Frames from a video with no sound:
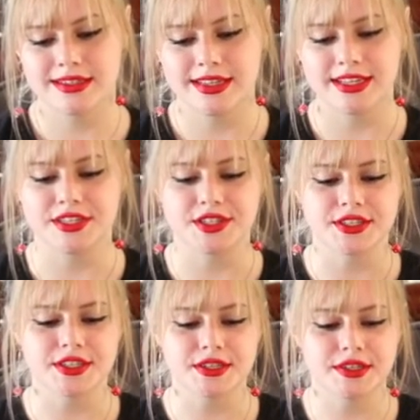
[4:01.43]
it's
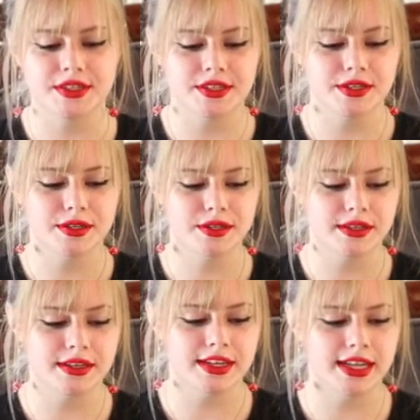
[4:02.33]
just
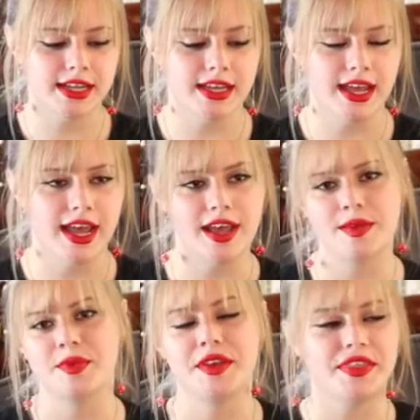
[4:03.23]

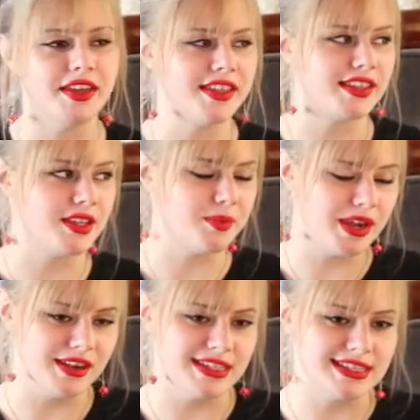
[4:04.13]
anything that their
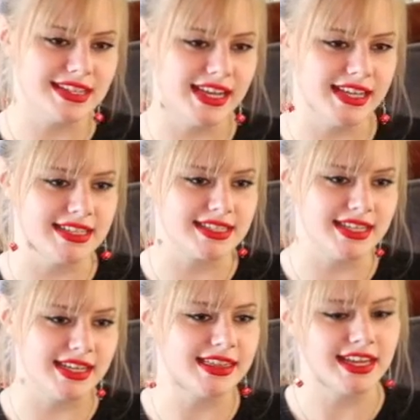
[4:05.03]
parents say is
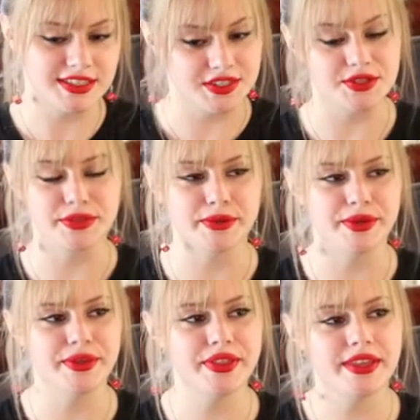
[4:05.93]
that's the
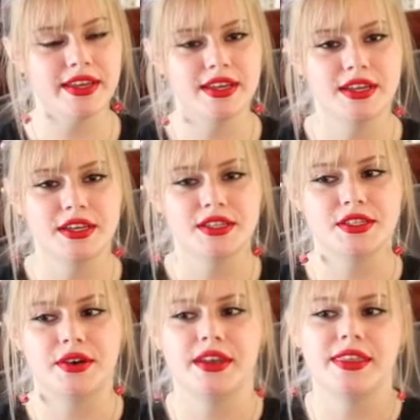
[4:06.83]
truth.
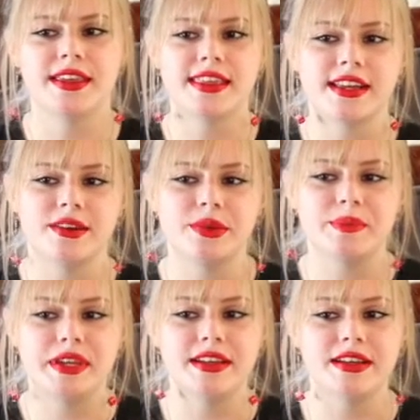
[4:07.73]
So I think that it would
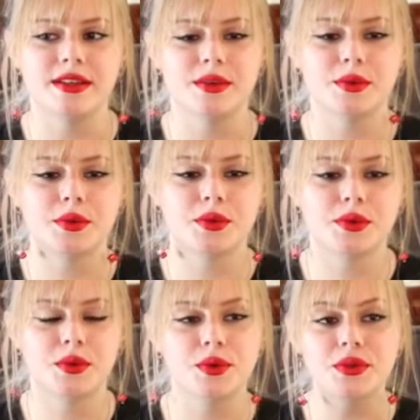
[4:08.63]
be
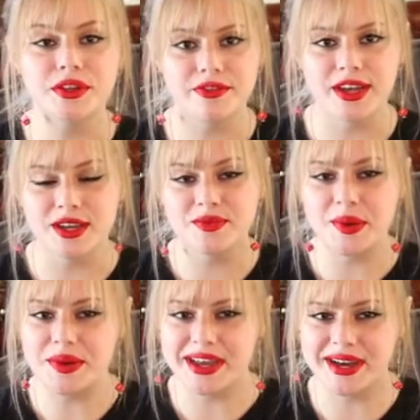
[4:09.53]
cool if I could
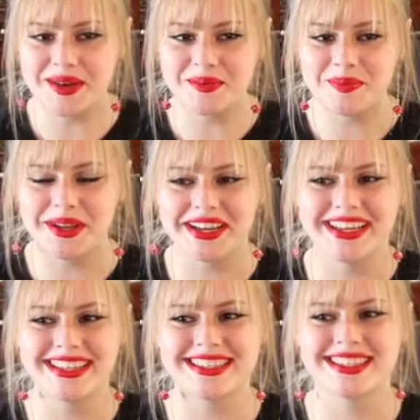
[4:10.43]
vote now, but
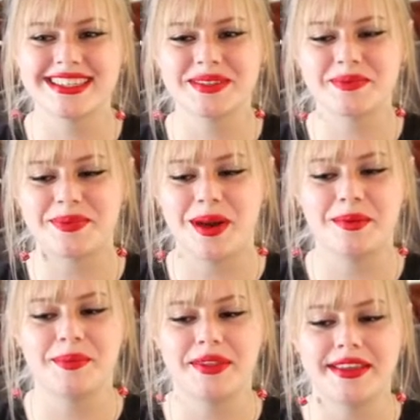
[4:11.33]
it's
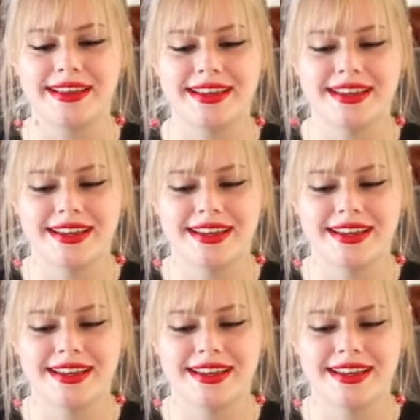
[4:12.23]
probably